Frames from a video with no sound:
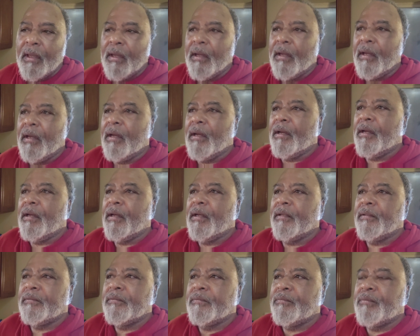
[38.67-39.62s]

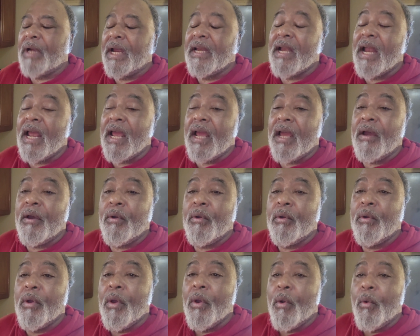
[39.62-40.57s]
Right
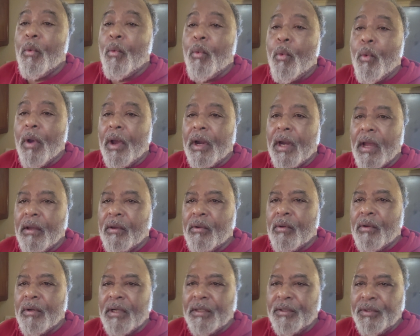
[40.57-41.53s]
now, what I'm
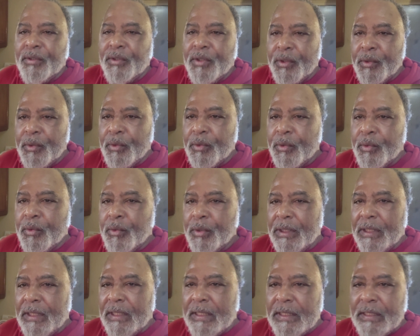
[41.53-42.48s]
gonna do
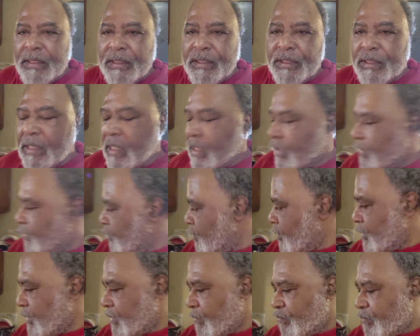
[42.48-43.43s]
is I'm
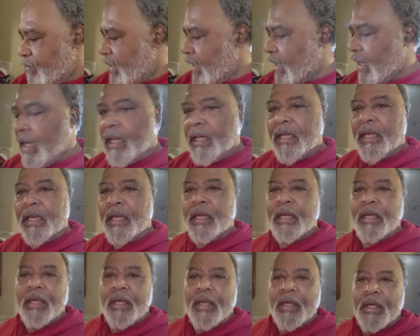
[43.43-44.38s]
gonna make
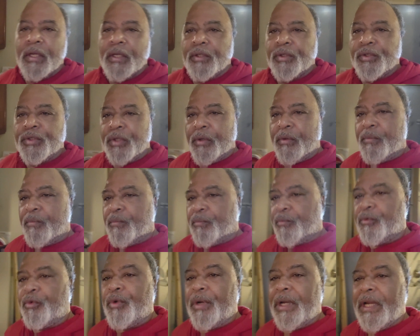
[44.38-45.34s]

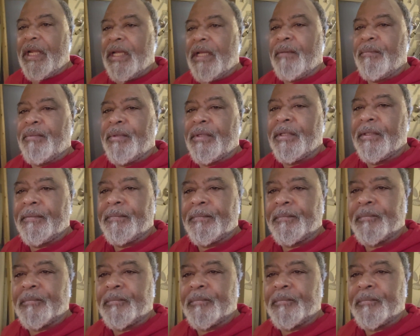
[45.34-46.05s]
some ribs